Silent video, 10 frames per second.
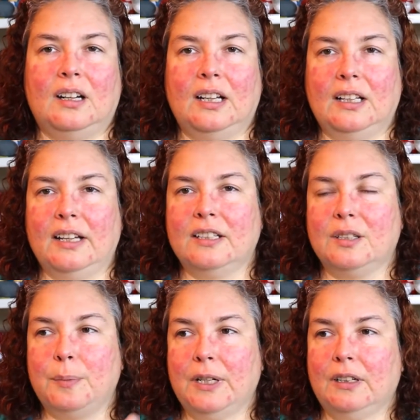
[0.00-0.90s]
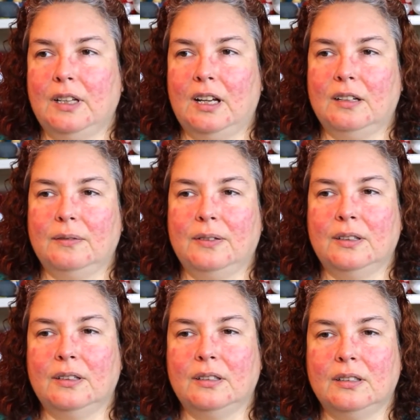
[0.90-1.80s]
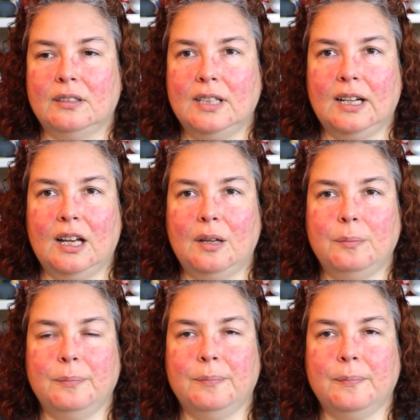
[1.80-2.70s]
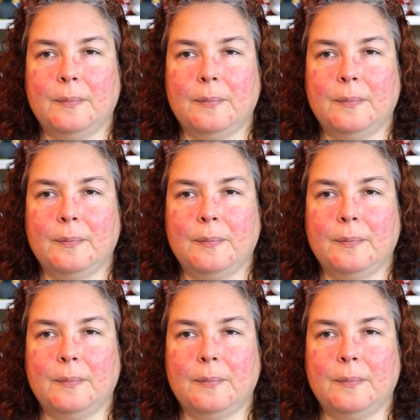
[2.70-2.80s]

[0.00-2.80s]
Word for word: I like to spend a lot of time